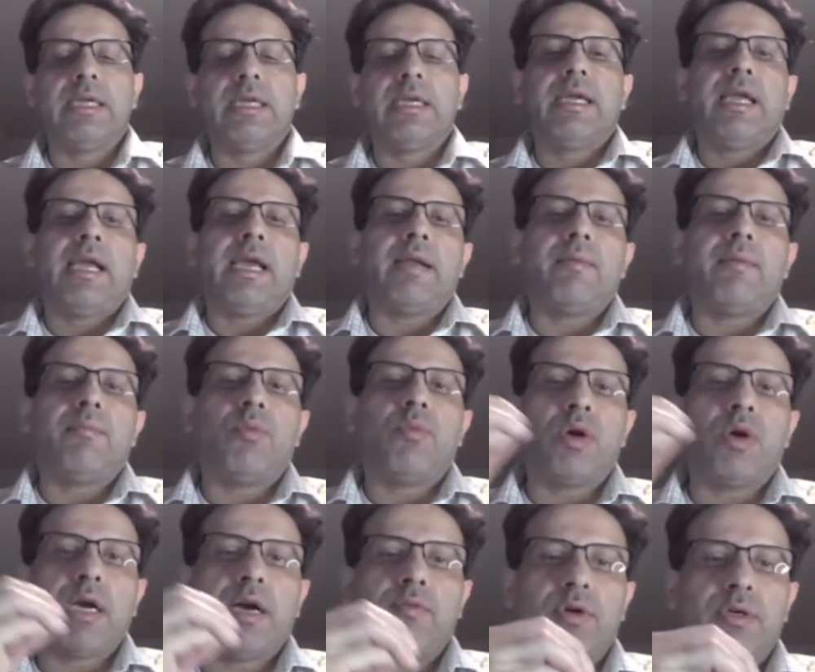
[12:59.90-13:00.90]
and
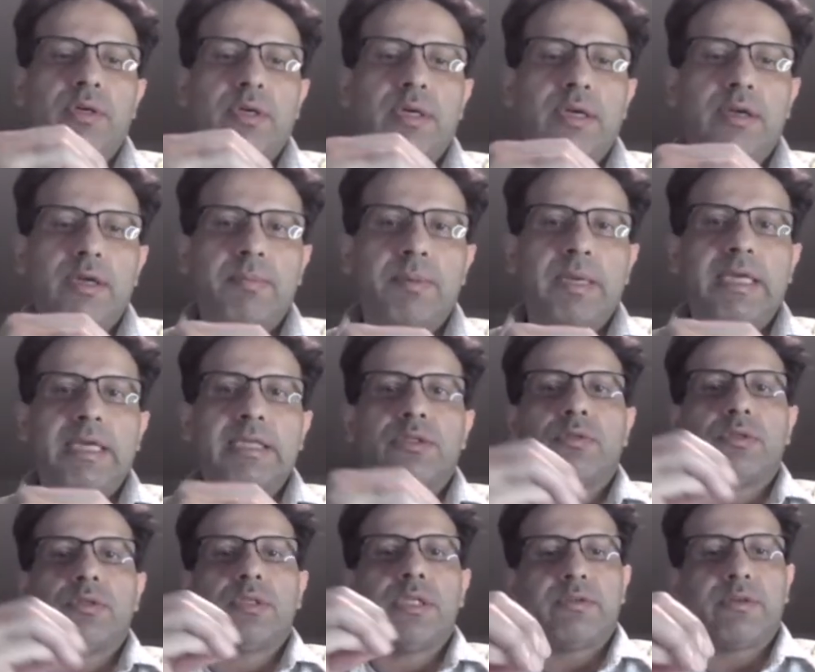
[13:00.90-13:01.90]
Moca would replace
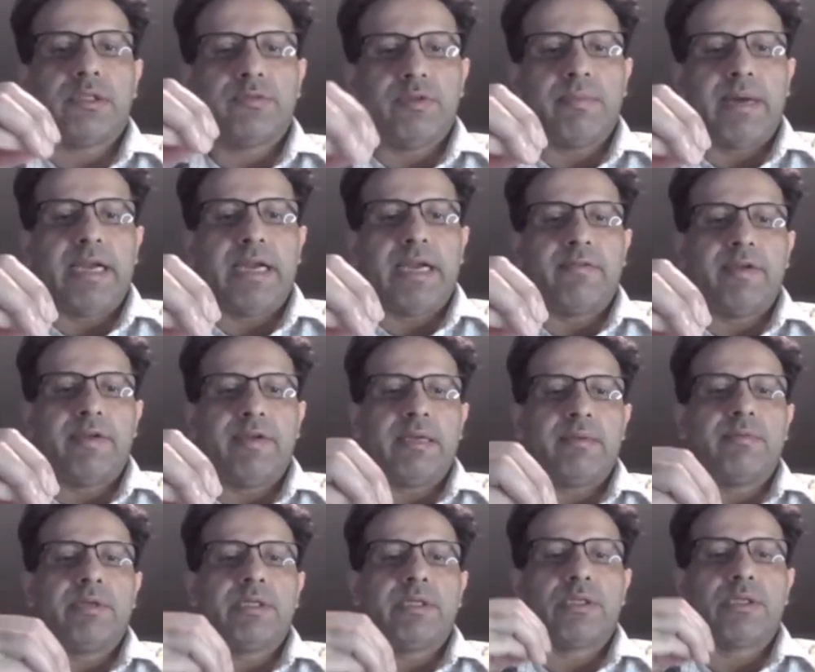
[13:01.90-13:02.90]
those literals with bind
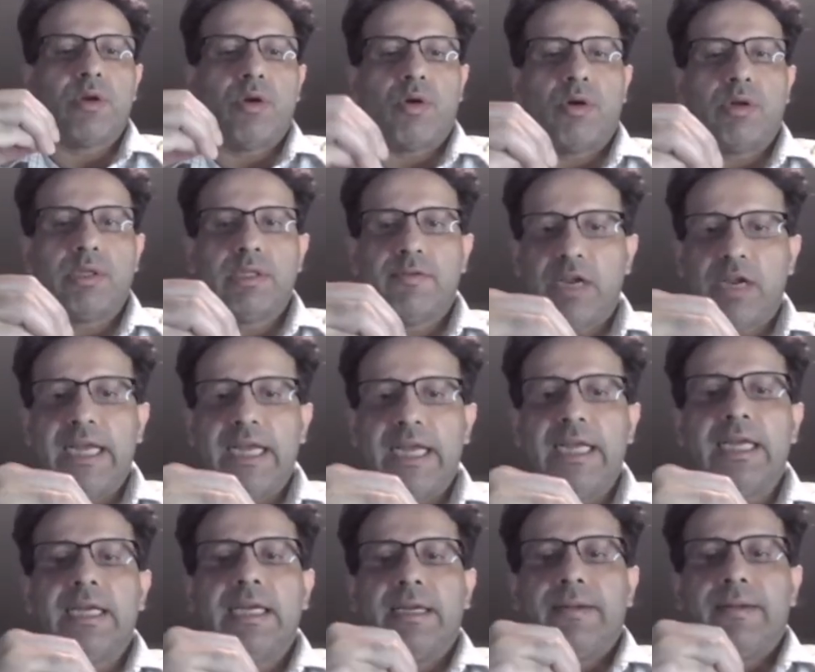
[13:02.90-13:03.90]
variables on the
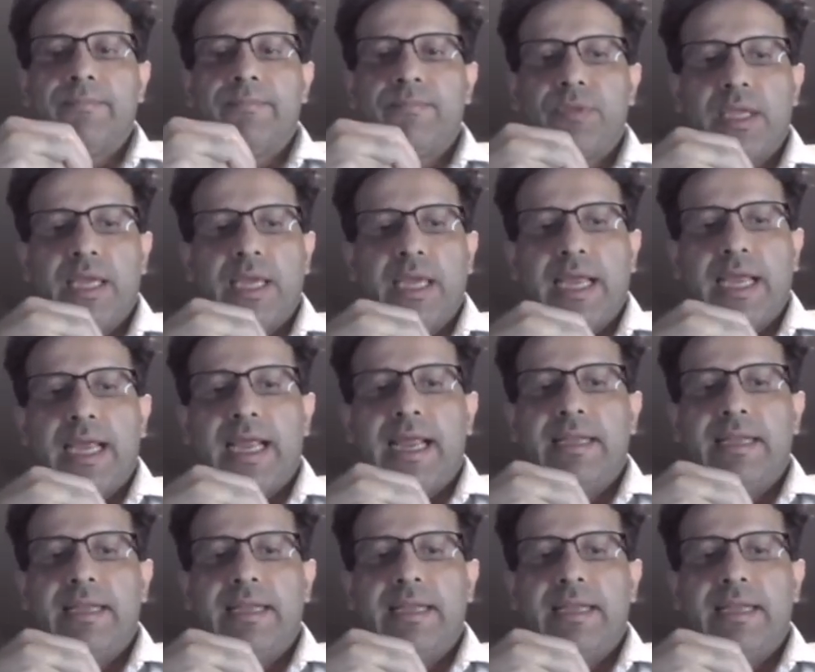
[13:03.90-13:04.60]
fly. And